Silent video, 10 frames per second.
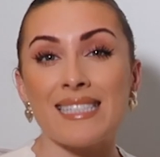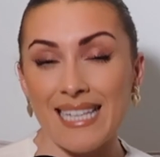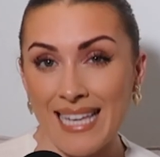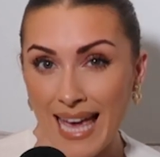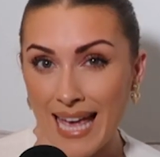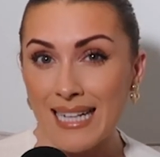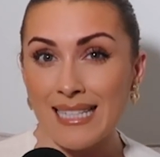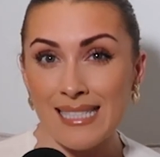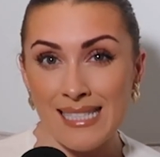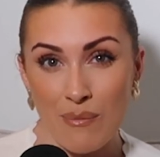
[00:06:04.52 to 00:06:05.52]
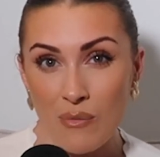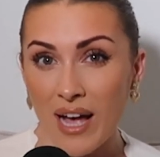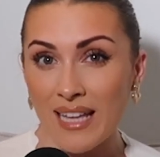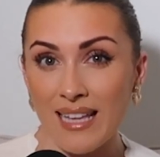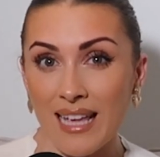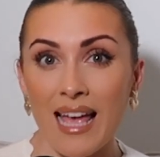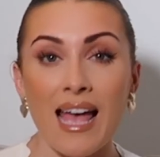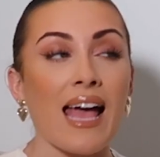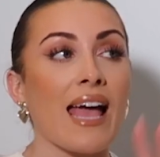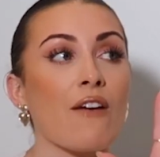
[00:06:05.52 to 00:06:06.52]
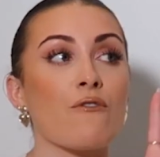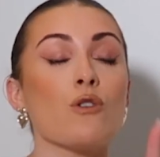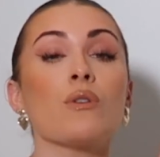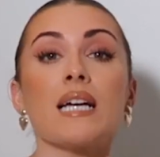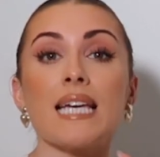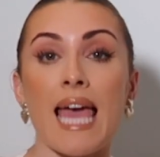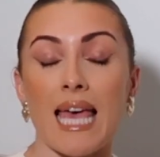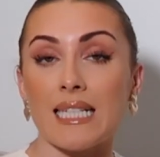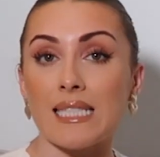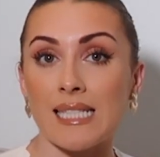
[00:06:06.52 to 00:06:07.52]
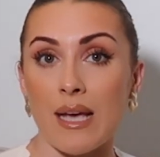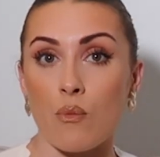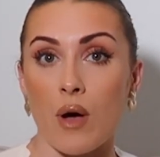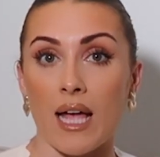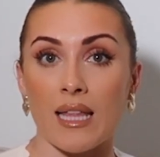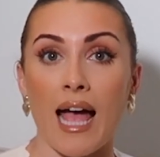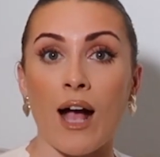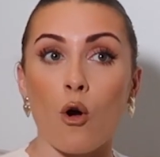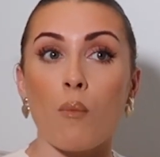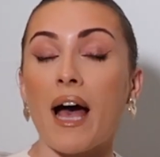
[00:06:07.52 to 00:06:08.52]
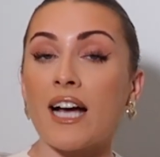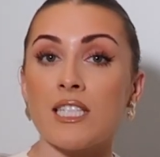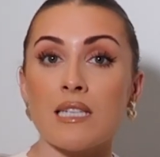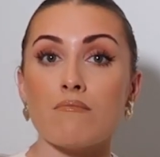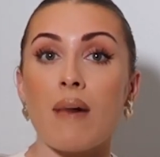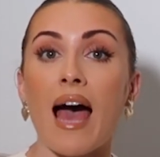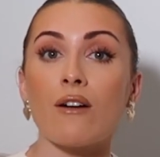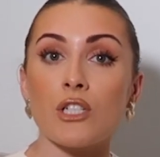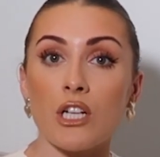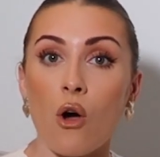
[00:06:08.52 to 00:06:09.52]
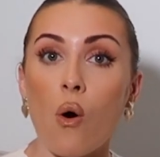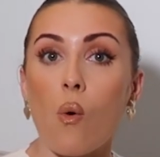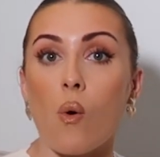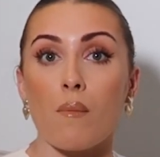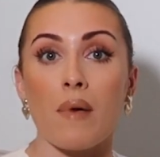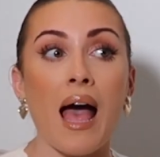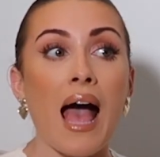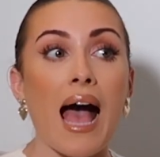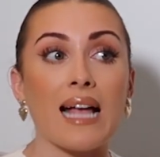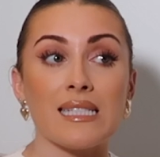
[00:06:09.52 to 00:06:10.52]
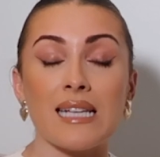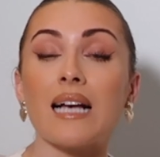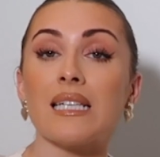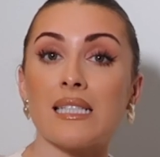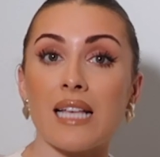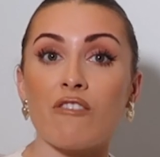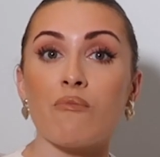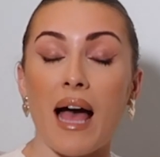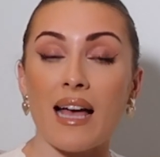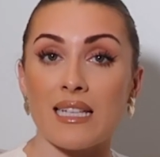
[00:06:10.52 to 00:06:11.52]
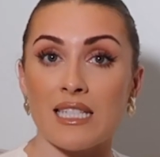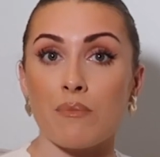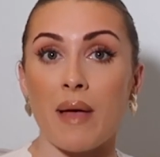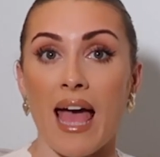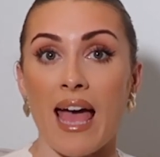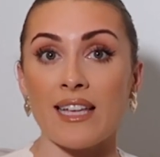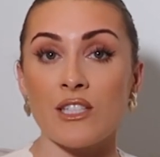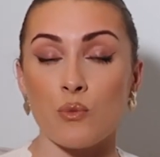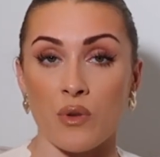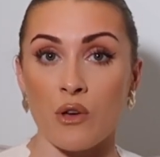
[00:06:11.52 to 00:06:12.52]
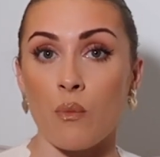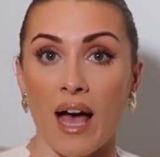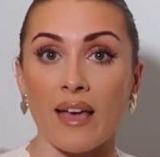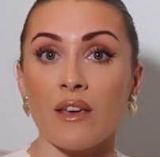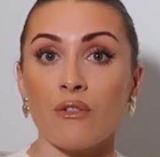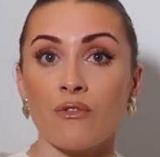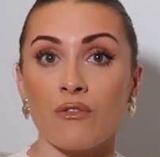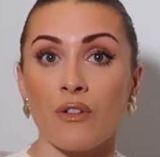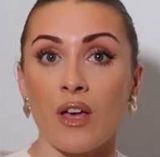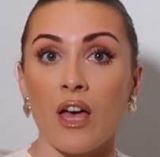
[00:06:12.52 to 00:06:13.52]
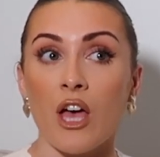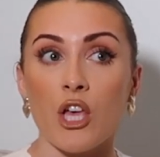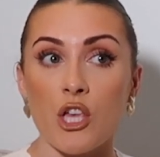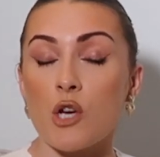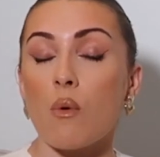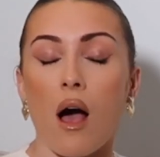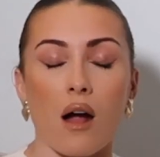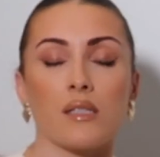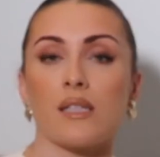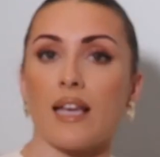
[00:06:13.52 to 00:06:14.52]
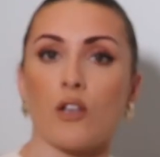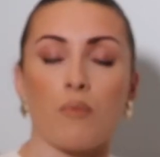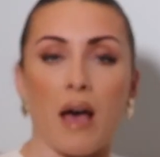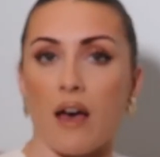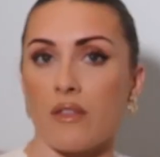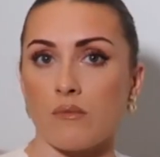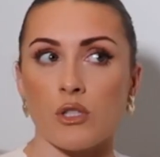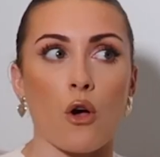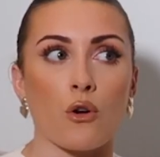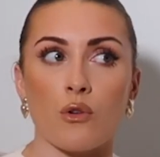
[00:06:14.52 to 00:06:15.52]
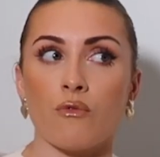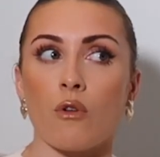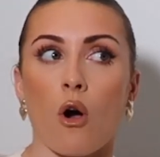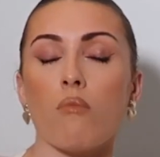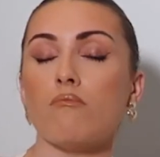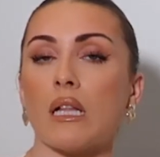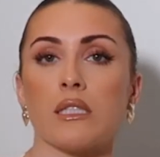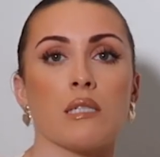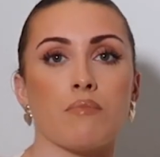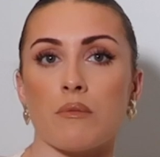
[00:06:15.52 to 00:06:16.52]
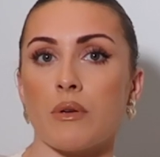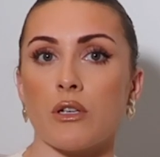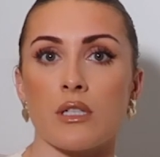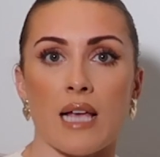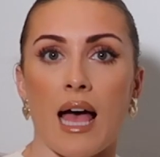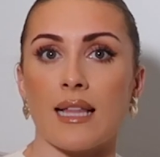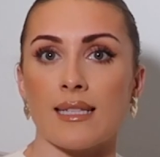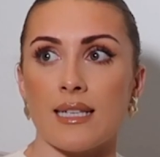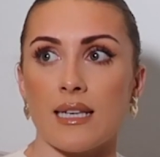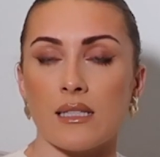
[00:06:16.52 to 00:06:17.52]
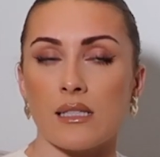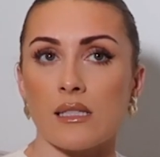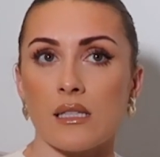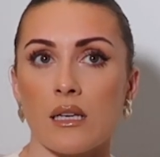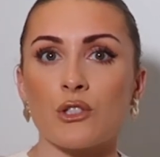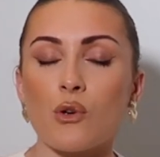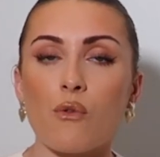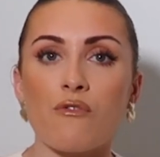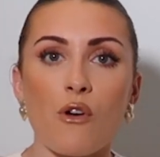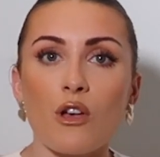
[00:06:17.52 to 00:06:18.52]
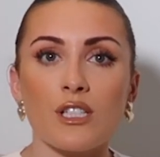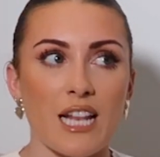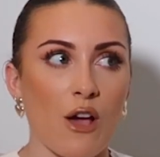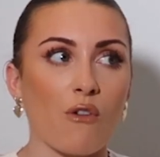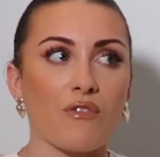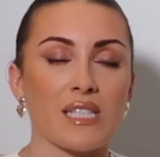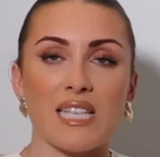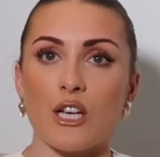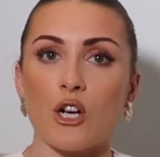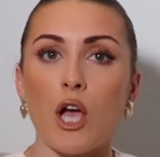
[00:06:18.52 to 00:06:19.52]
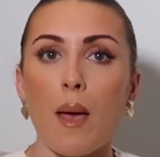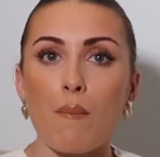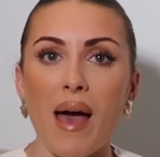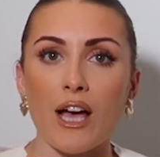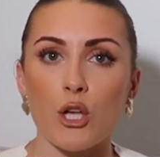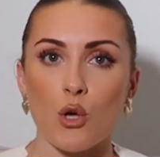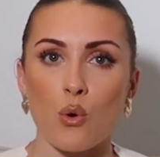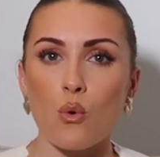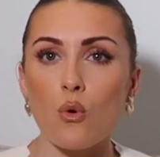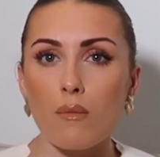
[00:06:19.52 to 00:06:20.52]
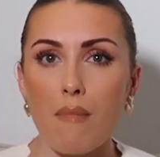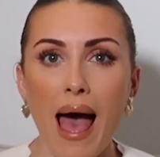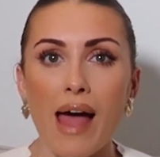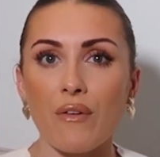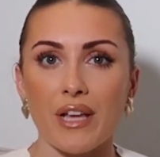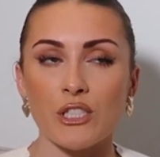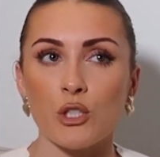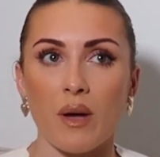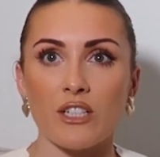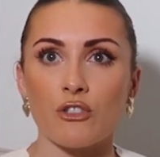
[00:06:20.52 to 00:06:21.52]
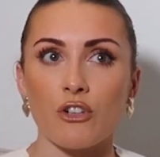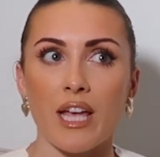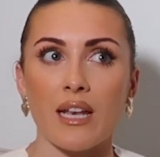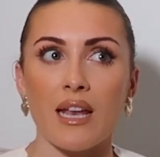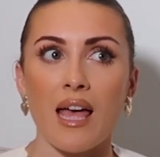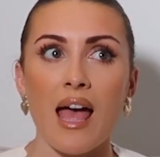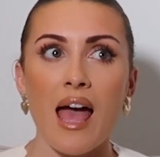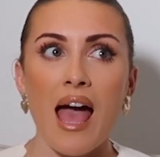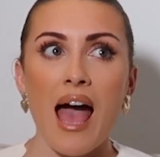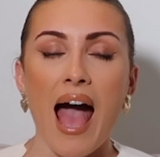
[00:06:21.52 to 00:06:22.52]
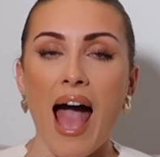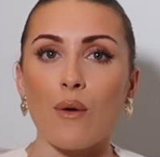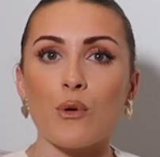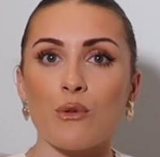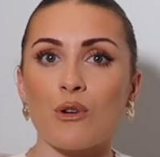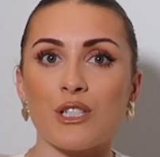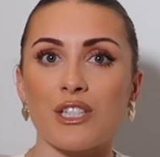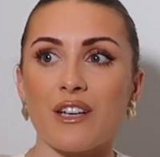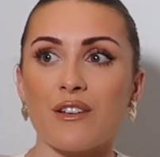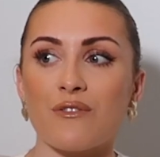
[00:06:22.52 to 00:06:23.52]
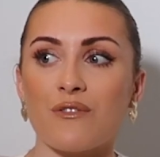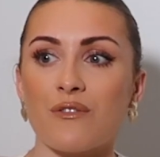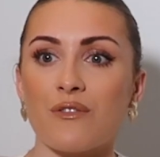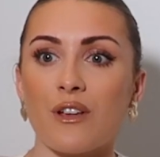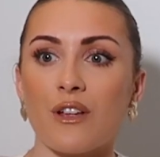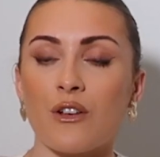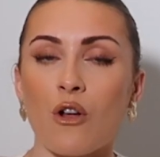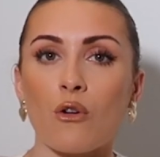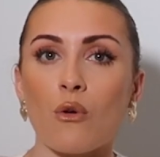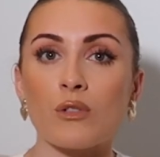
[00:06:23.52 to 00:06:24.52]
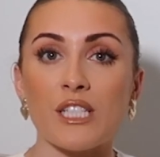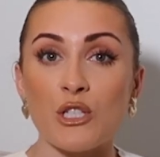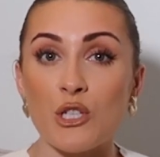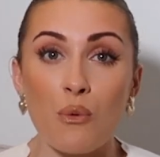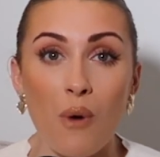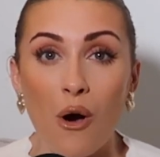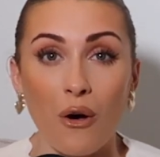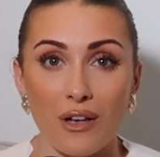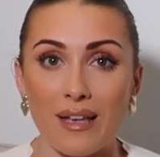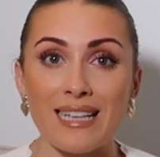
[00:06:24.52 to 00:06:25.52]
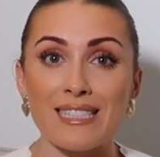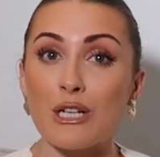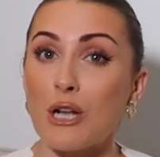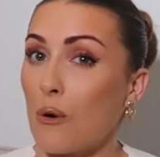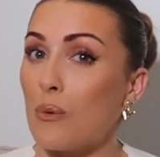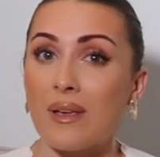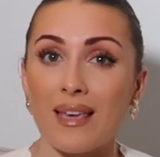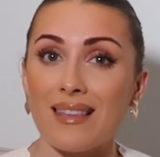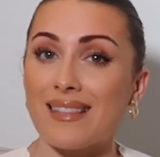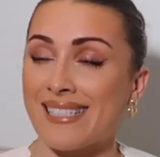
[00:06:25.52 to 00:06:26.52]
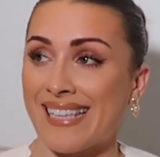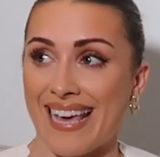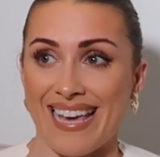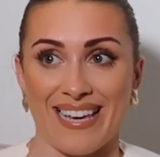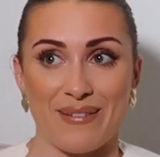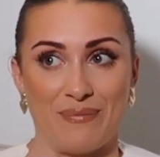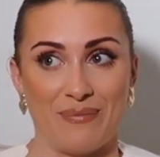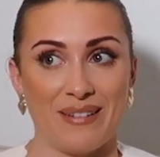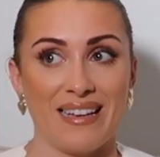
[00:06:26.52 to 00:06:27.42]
to kill someone, if you can kill someone and go back to your marital home and tuck yourself back into bed with your wife, you are a psychopath. I'm sorry, you've got multiple personalities. So firstly, obviously, you're looking back at the whole marriage, wondering how you could have not noticed. Do you know what? It's low-key the same.